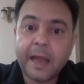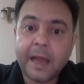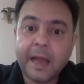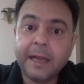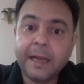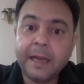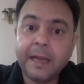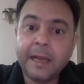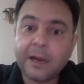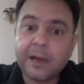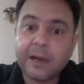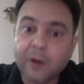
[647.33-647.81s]

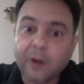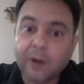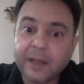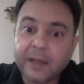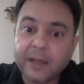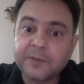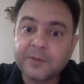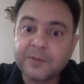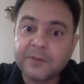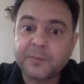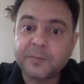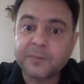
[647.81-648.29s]
in
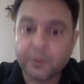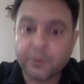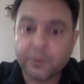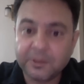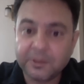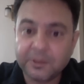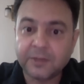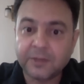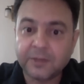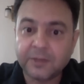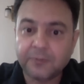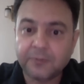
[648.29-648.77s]
accordance with
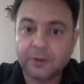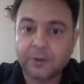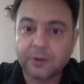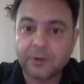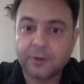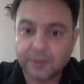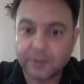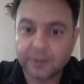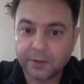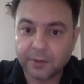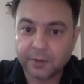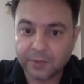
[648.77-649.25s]
provisions of the
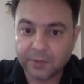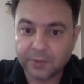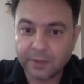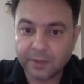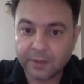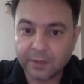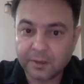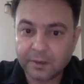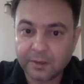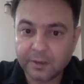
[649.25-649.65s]
Constitution.